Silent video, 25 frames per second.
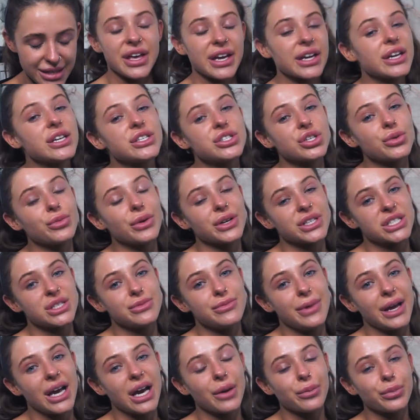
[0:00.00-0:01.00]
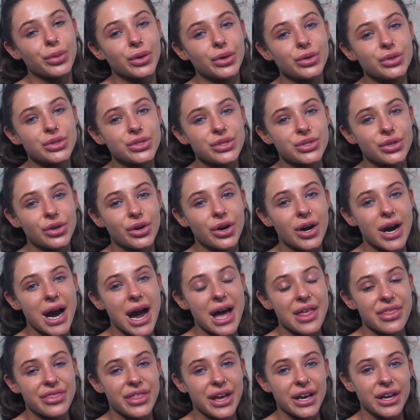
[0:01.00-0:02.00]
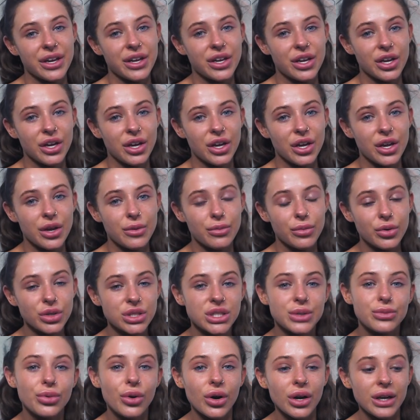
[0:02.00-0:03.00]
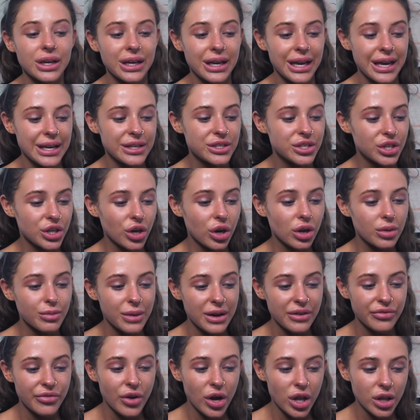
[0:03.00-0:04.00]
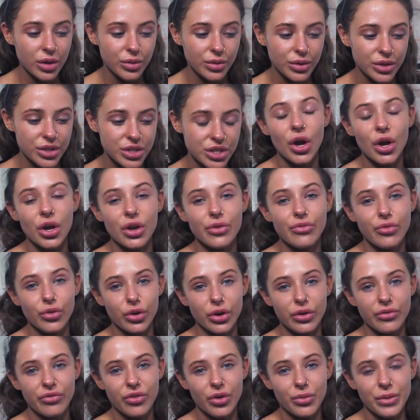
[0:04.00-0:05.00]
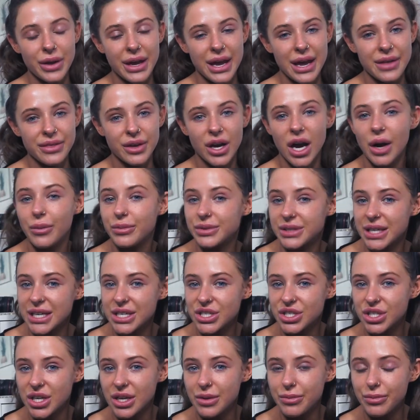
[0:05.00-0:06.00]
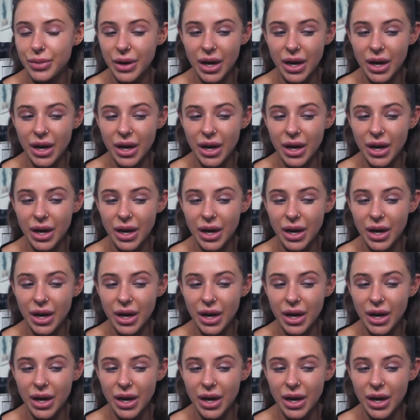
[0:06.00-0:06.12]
Thank you so much to Makeup Pro Store, and thank you most importantly to all my followers who voted for me in the competition,